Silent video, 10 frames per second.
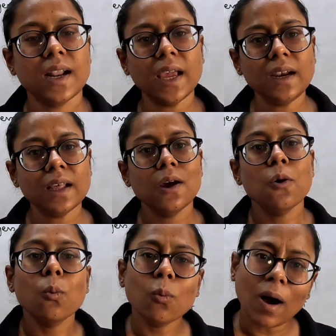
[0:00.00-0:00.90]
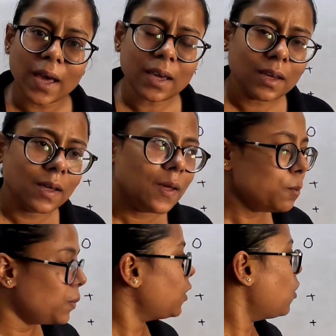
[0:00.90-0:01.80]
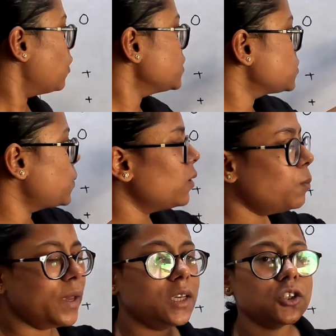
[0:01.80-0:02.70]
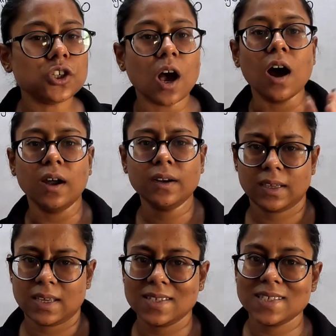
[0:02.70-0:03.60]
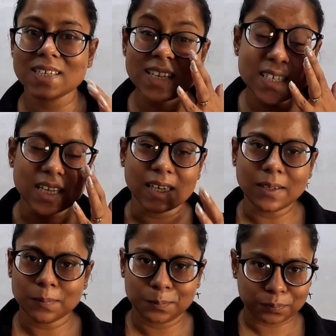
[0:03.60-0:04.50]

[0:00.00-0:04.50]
right? Why? Because when a big shark is eating